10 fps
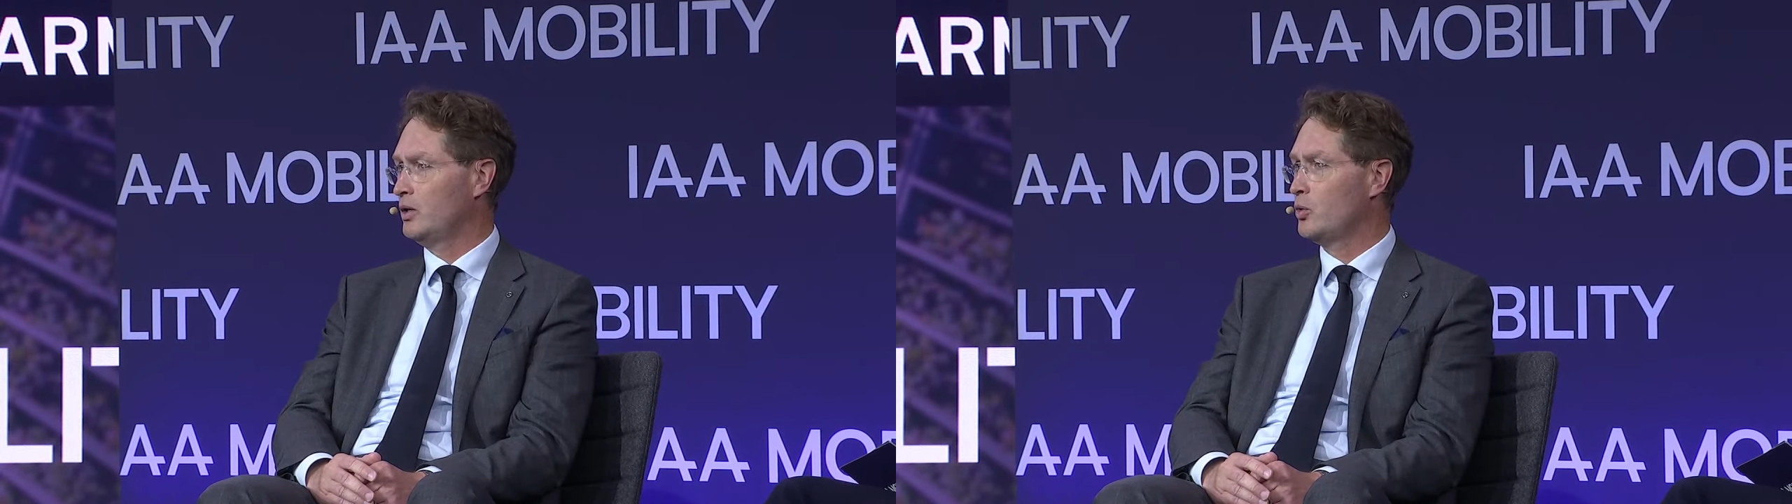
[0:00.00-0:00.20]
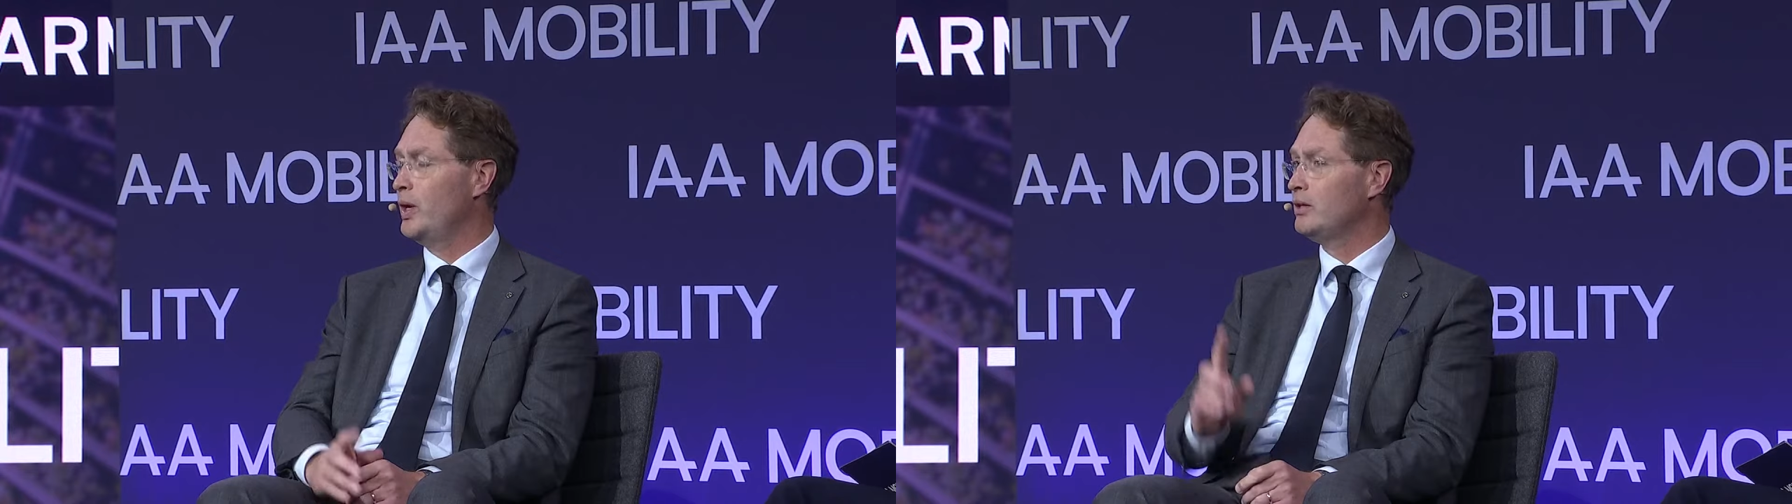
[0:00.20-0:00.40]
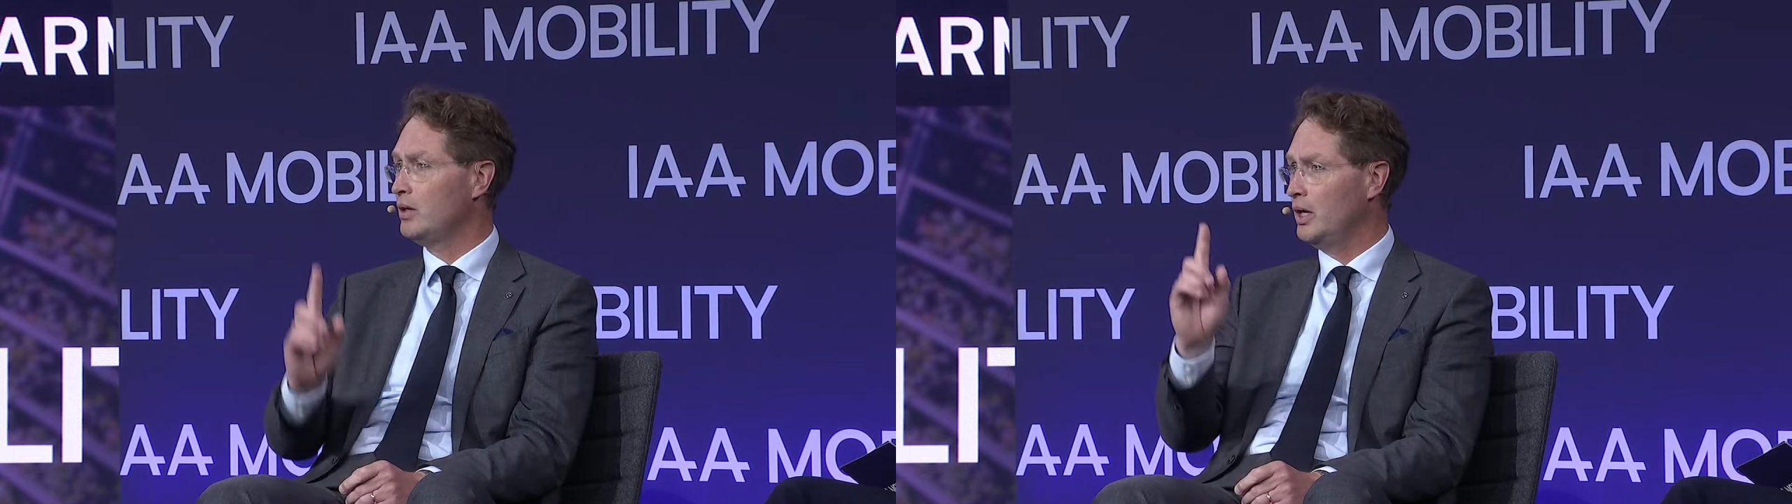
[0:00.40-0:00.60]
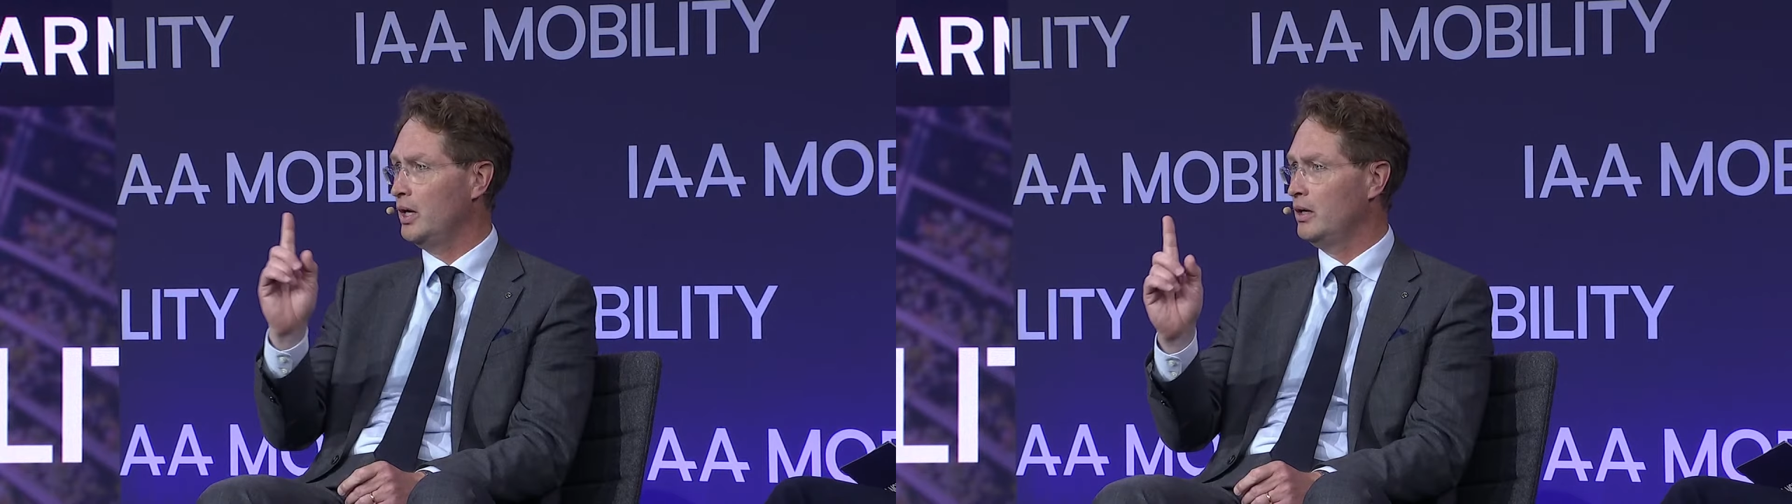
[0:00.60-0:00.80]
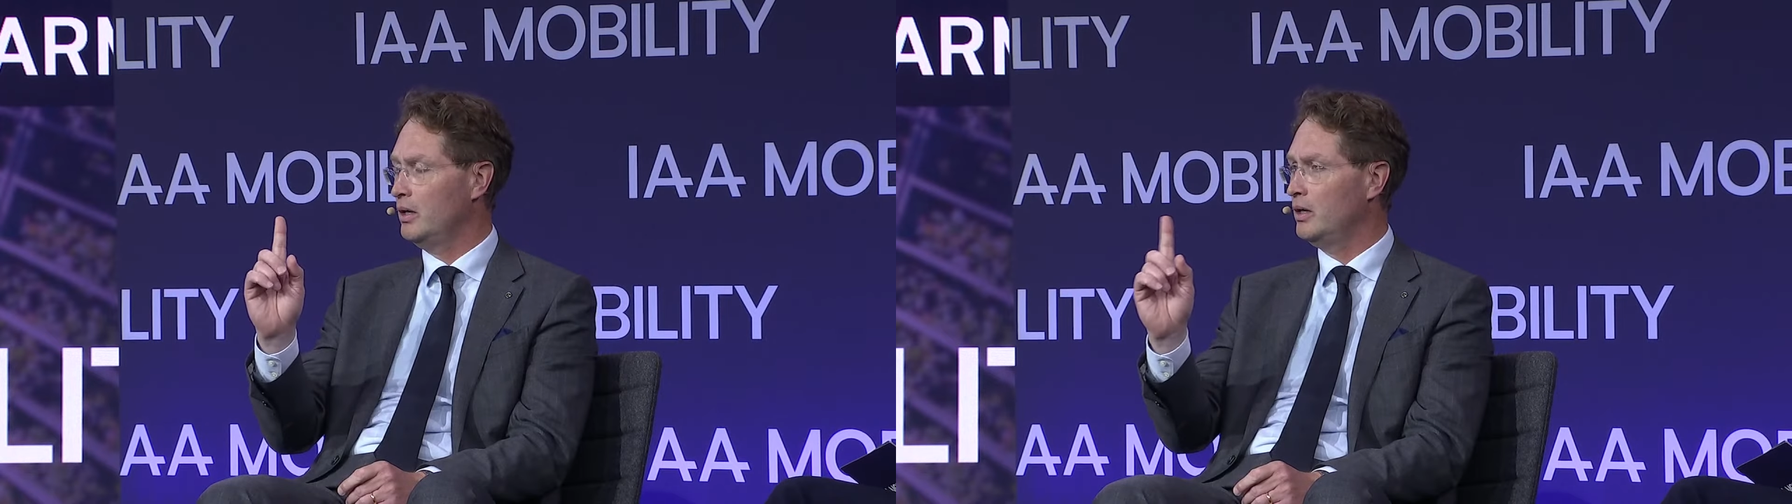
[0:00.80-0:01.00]
creating
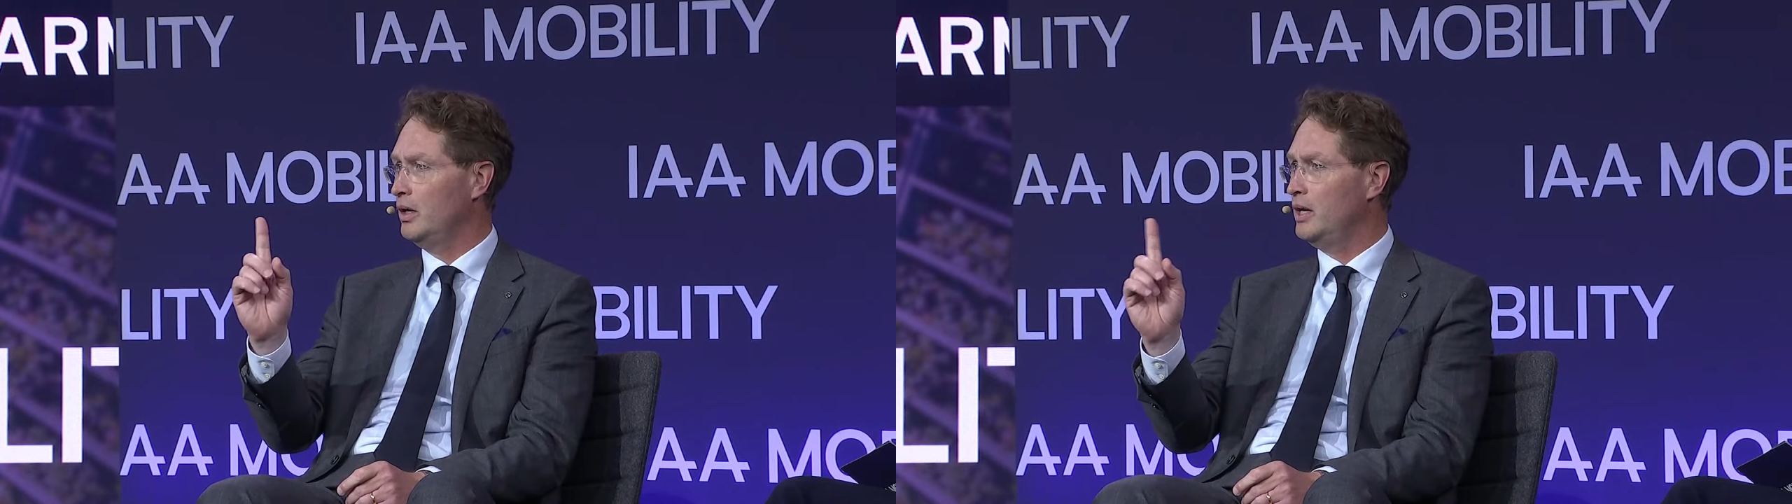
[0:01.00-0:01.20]
a